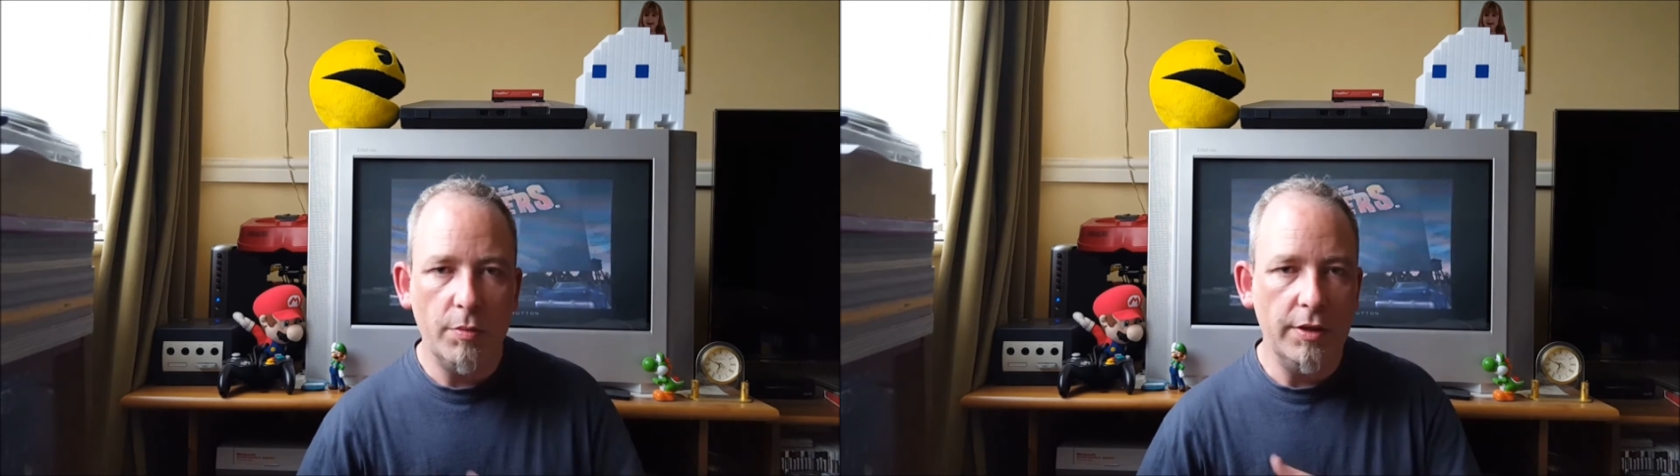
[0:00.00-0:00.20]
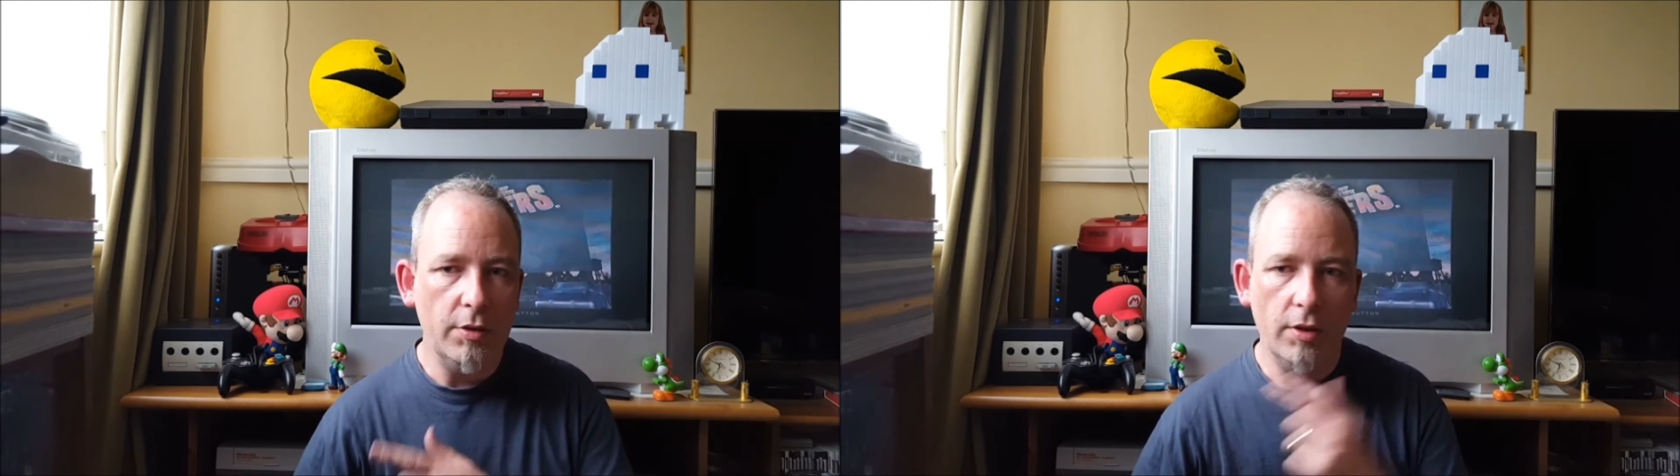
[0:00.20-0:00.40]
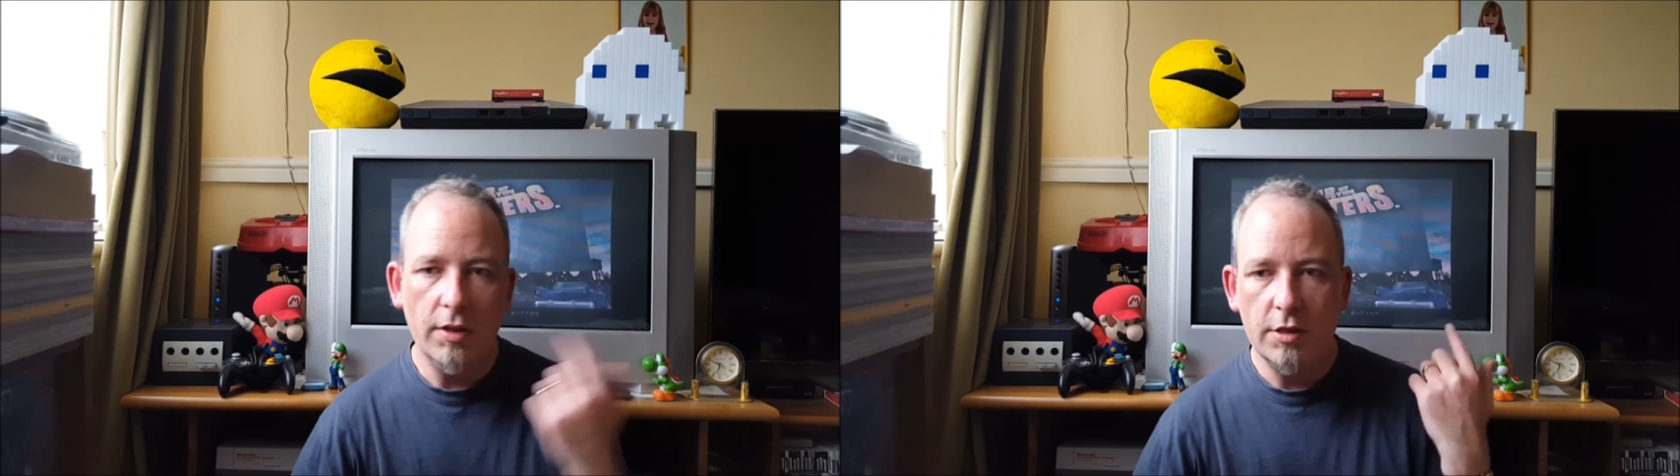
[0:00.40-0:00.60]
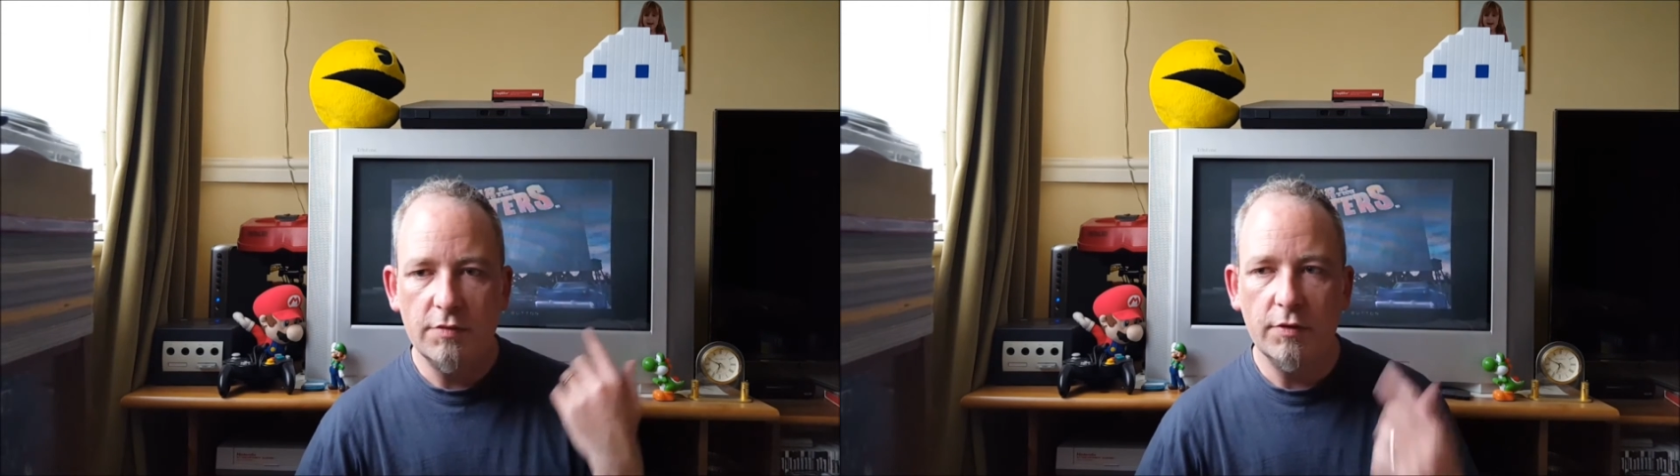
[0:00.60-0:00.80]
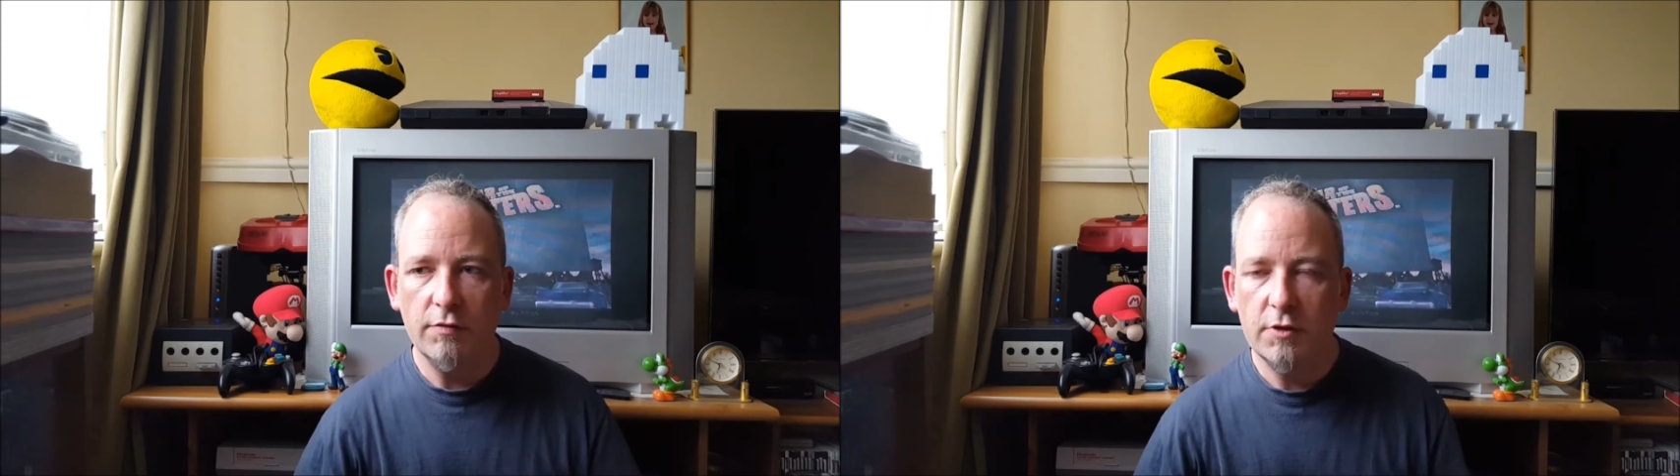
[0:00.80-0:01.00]
be doing this
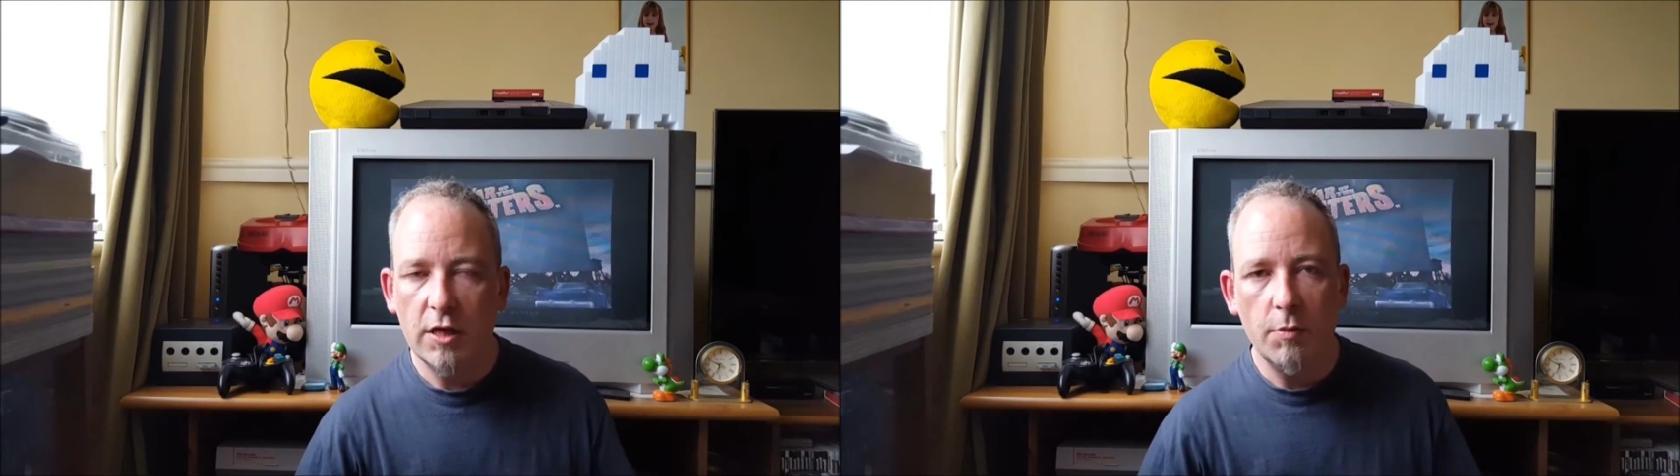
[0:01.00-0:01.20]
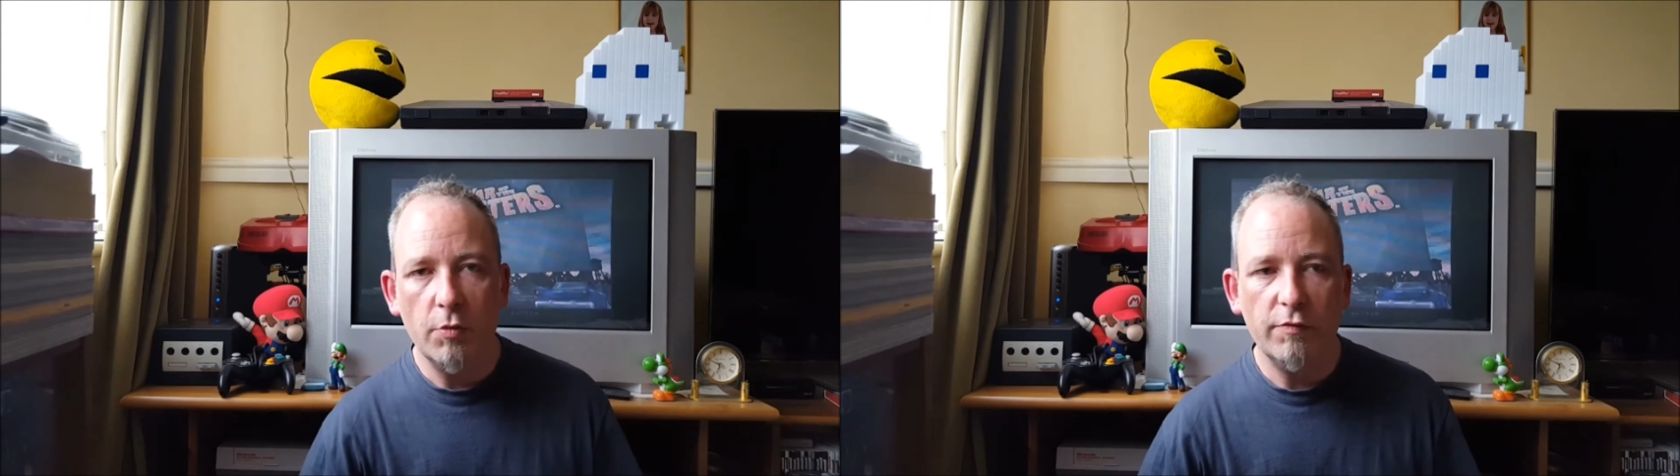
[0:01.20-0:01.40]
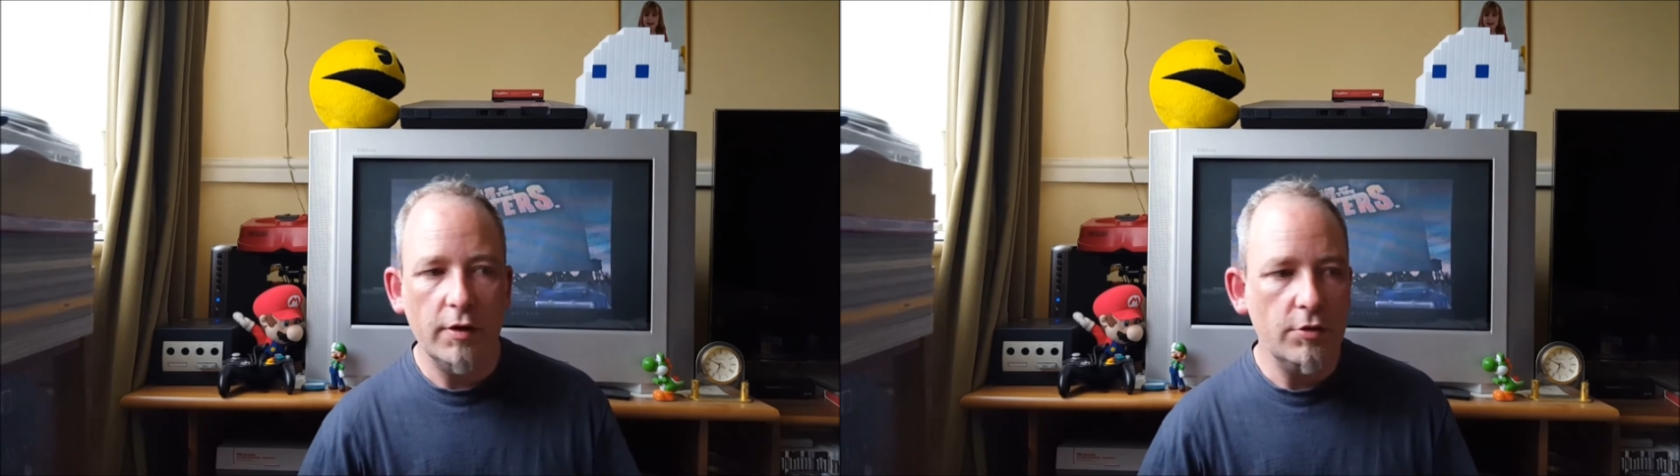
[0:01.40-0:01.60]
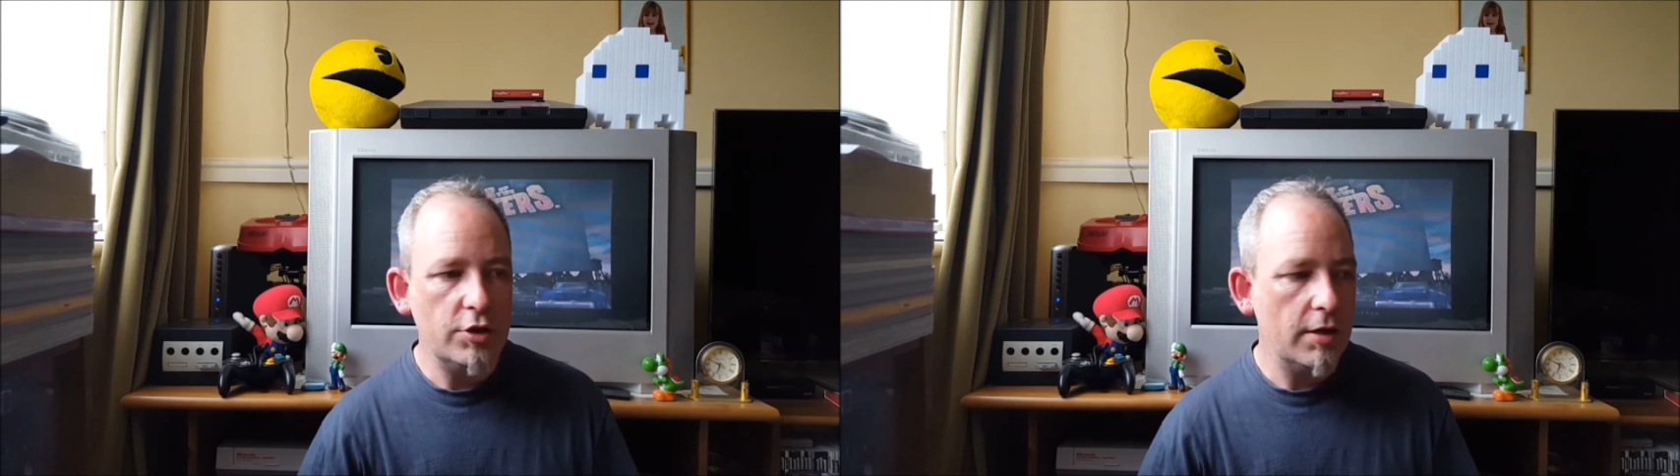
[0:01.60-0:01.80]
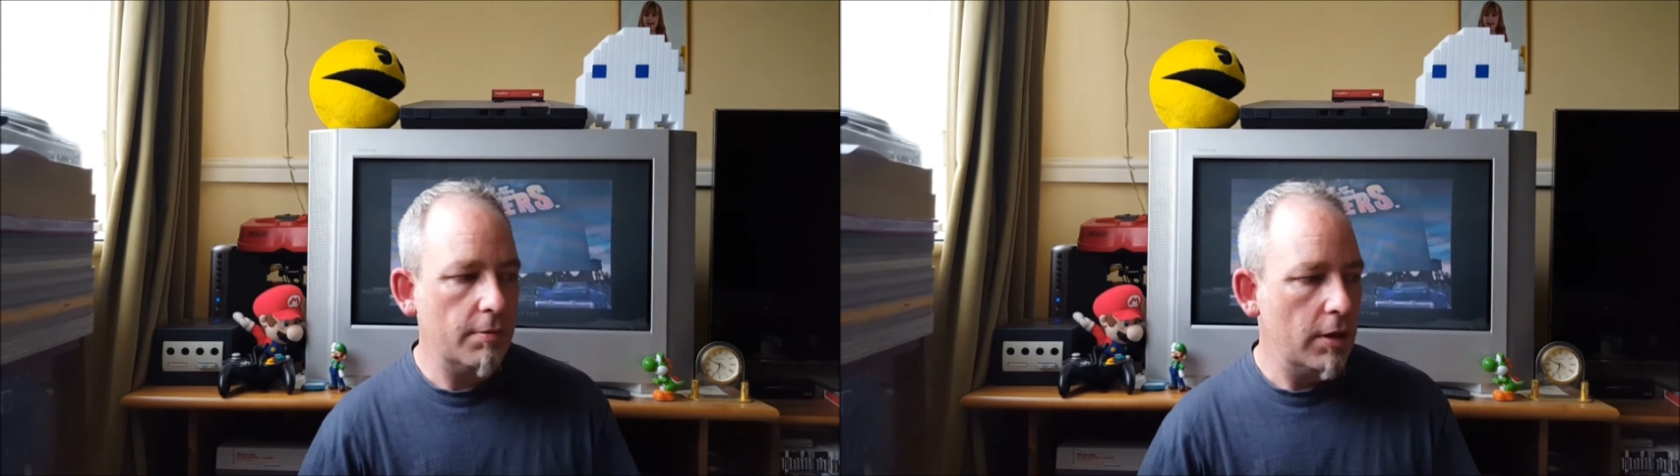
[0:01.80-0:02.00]
for the foreseeable
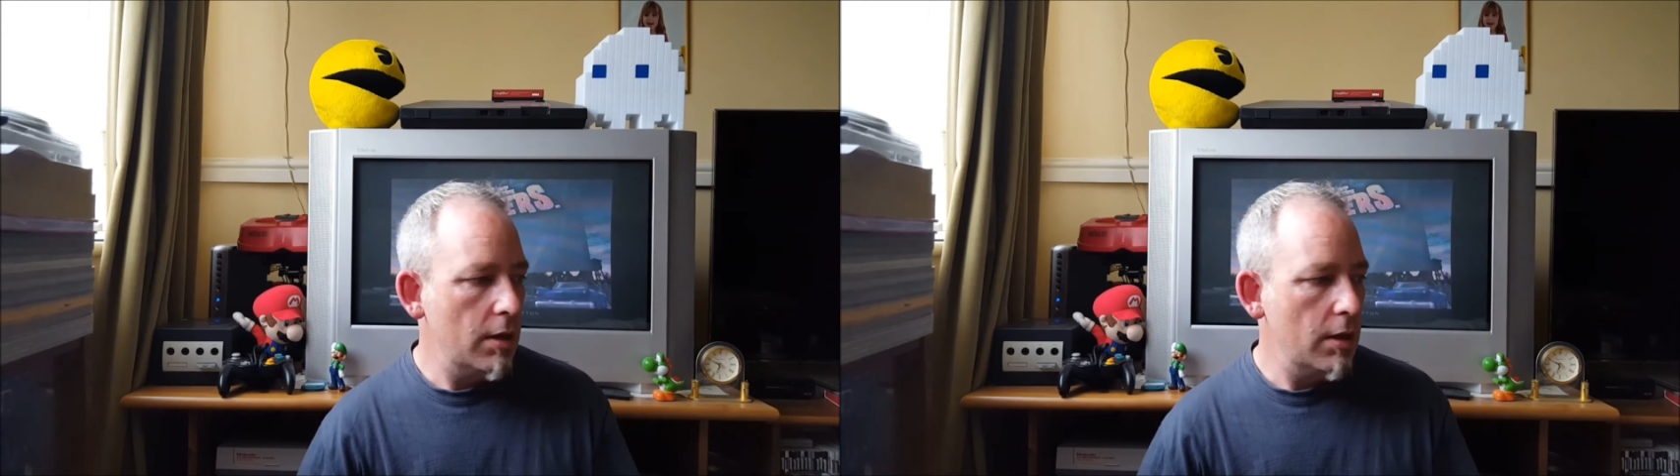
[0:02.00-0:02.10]
future.